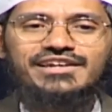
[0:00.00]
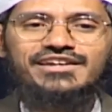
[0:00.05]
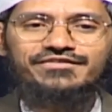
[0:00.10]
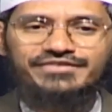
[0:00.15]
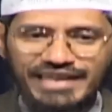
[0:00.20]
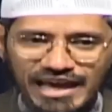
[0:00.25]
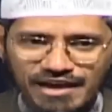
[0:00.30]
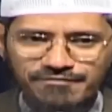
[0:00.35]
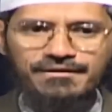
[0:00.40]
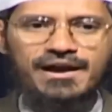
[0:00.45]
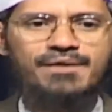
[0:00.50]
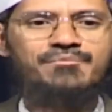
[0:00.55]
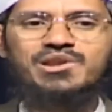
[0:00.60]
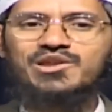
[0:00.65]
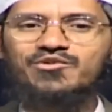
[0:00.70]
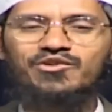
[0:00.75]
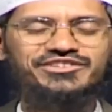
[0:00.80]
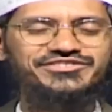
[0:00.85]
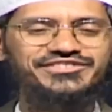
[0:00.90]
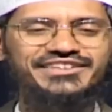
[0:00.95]
if their
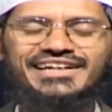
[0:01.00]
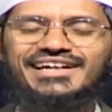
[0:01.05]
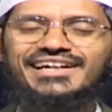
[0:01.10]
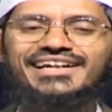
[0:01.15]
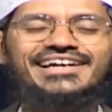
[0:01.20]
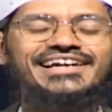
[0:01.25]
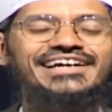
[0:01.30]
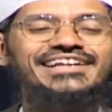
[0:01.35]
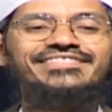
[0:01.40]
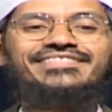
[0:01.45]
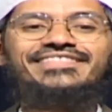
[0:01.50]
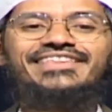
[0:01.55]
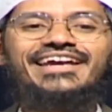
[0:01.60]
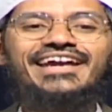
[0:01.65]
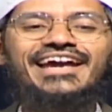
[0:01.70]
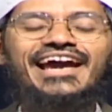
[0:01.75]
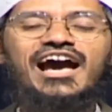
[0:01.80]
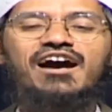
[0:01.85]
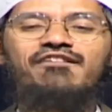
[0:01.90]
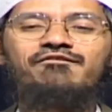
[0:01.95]
family was killed,
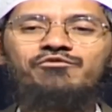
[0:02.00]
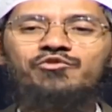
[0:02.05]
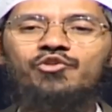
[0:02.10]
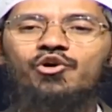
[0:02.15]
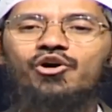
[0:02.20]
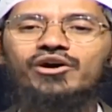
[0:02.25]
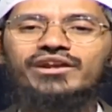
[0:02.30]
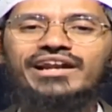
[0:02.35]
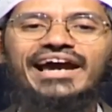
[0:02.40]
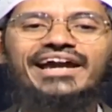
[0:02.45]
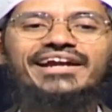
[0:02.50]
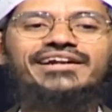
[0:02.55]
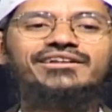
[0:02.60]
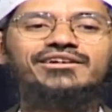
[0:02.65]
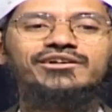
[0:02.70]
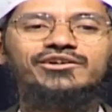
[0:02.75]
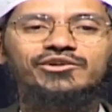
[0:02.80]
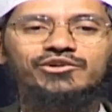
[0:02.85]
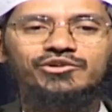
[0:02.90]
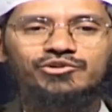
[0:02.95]
they have no right
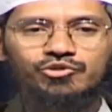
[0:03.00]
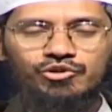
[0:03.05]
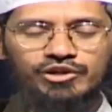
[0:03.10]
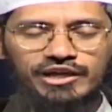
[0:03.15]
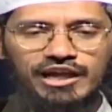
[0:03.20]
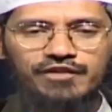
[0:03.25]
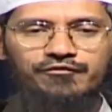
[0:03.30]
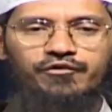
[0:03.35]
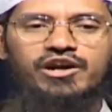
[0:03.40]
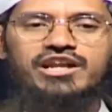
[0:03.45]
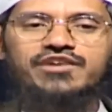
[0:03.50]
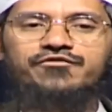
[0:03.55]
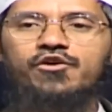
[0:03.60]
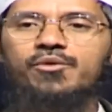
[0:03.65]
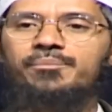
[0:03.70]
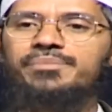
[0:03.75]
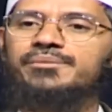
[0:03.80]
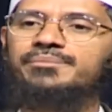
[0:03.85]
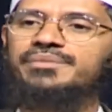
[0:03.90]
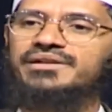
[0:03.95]
to kill 44
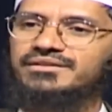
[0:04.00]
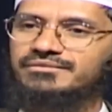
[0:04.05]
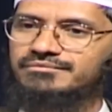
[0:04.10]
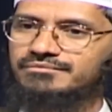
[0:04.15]
people.